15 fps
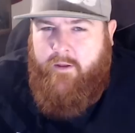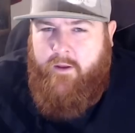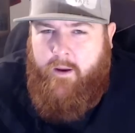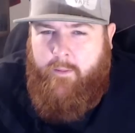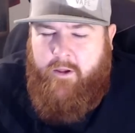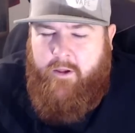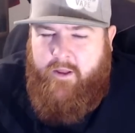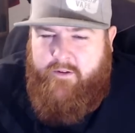I'm
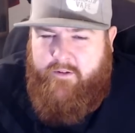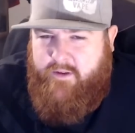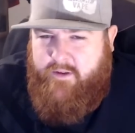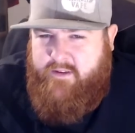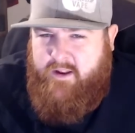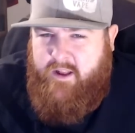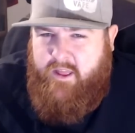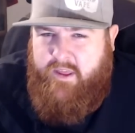going to let you
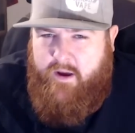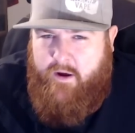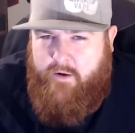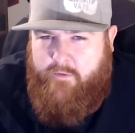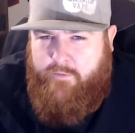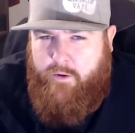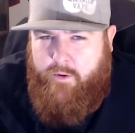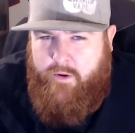listen to the
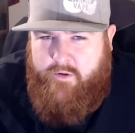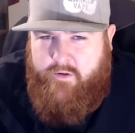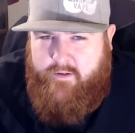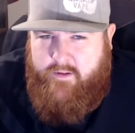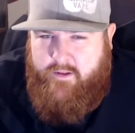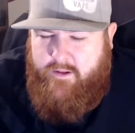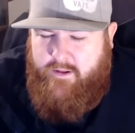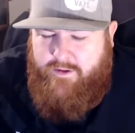airflow and just
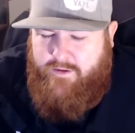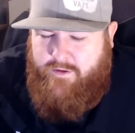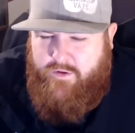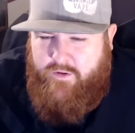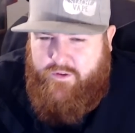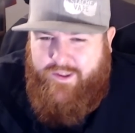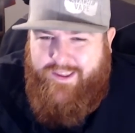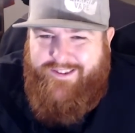
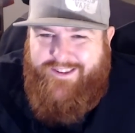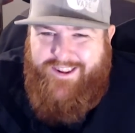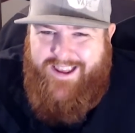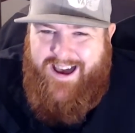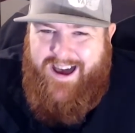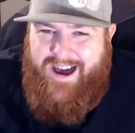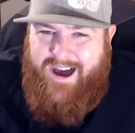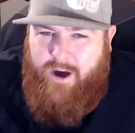listen to
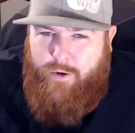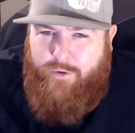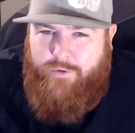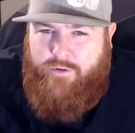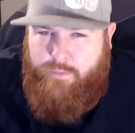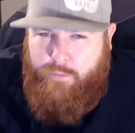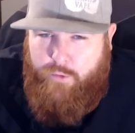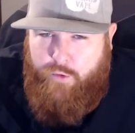how
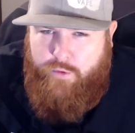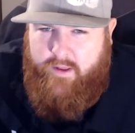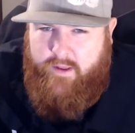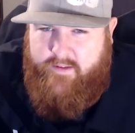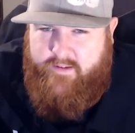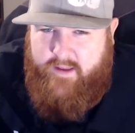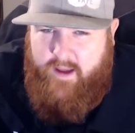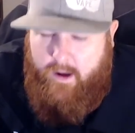smooth it
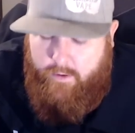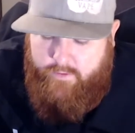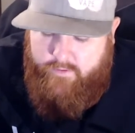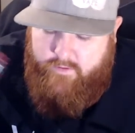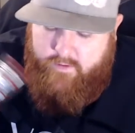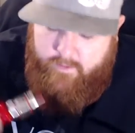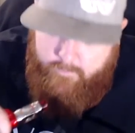sounds.